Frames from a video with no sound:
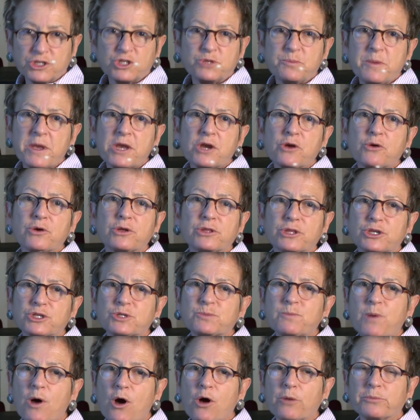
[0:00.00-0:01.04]
the speaker in
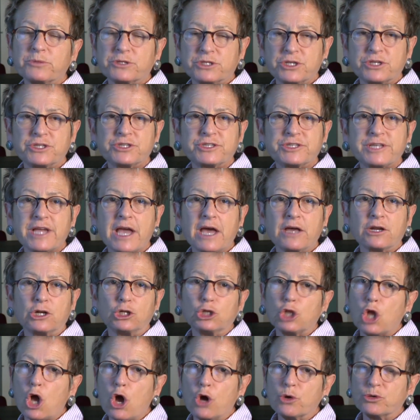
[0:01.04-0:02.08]
this poem sits down
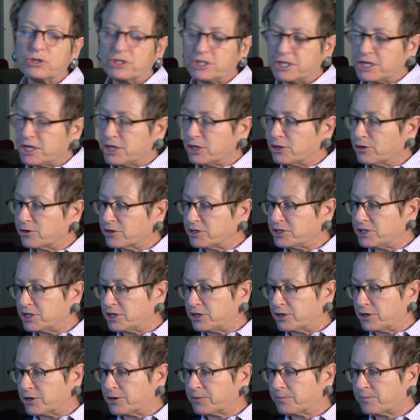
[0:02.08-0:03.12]
alone to eat her
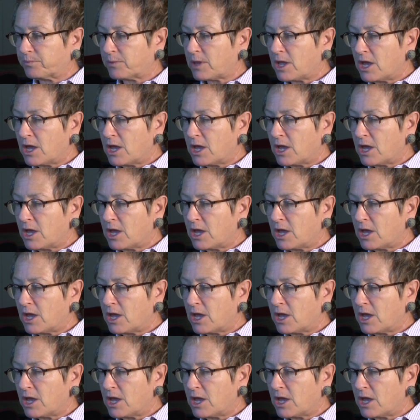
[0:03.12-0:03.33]
dinner,